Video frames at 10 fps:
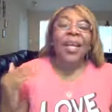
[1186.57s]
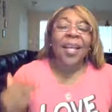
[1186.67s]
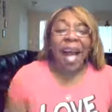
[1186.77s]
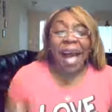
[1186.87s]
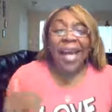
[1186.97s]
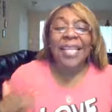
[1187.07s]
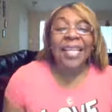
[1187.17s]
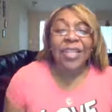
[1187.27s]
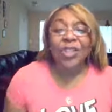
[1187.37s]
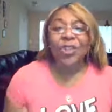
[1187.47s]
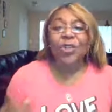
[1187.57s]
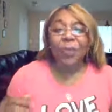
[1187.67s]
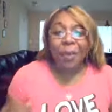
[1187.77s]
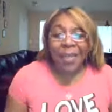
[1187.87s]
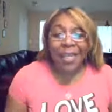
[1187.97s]
God needs you to
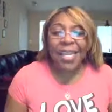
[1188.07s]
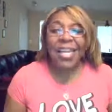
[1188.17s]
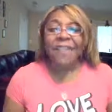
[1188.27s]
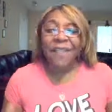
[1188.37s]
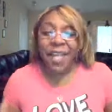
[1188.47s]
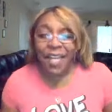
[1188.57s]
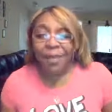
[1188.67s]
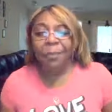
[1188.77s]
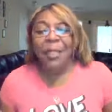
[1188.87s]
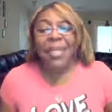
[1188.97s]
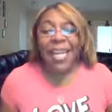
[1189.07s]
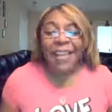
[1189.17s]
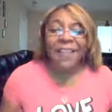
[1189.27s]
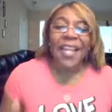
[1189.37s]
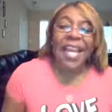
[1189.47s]
believe in
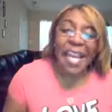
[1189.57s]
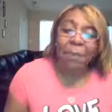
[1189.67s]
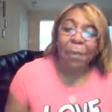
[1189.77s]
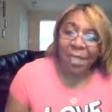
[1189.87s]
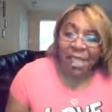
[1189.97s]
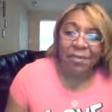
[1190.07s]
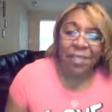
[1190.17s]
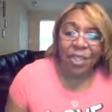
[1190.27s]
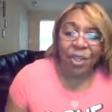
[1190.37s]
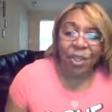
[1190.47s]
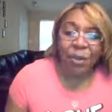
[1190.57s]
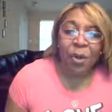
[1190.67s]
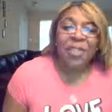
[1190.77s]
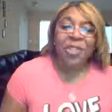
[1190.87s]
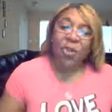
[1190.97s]
believe that he believes in
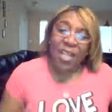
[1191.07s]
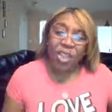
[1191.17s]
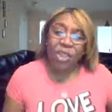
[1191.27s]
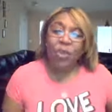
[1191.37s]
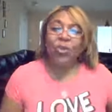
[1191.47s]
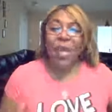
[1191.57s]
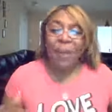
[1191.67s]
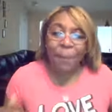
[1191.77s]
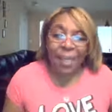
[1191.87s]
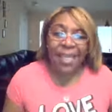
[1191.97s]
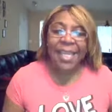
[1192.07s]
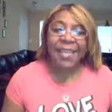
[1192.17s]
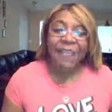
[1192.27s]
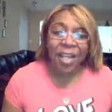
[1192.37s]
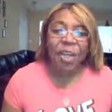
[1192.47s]
you so that you can
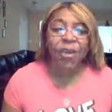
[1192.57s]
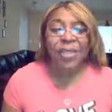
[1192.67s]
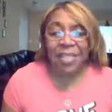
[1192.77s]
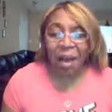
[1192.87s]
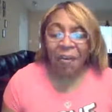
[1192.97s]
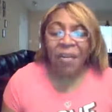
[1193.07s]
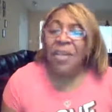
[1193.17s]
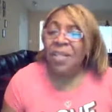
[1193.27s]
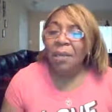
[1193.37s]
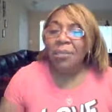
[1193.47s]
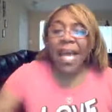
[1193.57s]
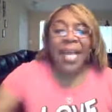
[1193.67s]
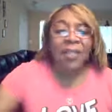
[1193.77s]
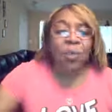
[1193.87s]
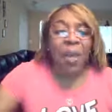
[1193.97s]
believe in yourself.
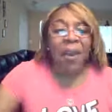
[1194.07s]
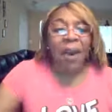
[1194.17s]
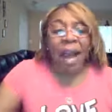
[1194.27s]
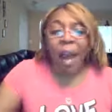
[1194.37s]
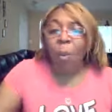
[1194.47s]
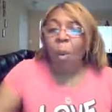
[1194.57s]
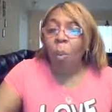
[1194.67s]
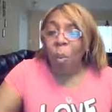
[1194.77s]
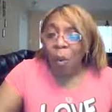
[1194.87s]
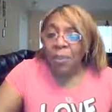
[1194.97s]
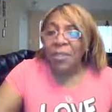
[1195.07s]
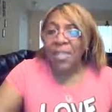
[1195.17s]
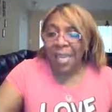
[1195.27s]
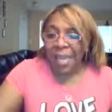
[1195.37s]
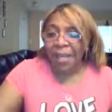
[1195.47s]
Sometimes we are our
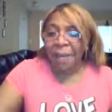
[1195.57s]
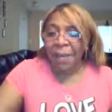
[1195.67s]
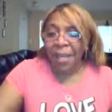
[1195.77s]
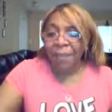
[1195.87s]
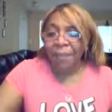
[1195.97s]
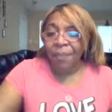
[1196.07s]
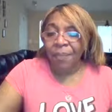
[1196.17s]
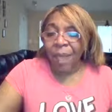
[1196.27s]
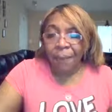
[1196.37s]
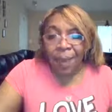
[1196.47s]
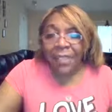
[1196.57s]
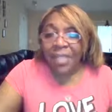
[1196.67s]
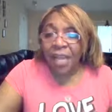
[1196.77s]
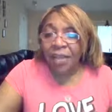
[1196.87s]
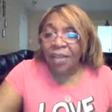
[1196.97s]
worst enemy. Am I
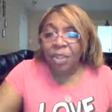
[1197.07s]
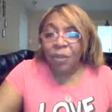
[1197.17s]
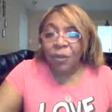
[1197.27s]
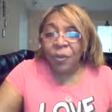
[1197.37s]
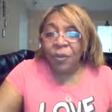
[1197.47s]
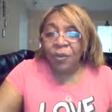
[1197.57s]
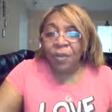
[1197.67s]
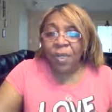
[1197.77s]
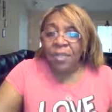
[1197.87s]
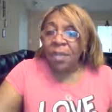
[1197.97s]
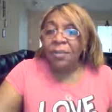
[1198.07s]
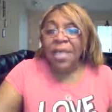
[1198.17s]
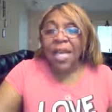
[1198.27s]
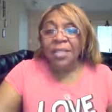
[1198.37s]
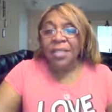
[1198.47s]
telling the truth?
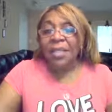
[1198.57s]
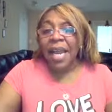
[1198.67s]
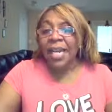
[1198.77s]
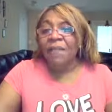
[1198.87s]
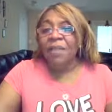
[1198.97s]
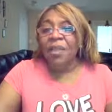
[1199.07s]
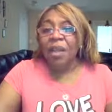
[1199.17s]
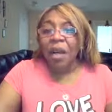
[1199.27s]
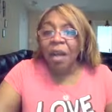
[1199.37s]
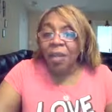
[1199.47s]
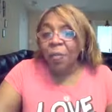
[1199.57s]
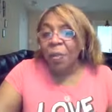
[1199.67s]
Sometimes it's not even the other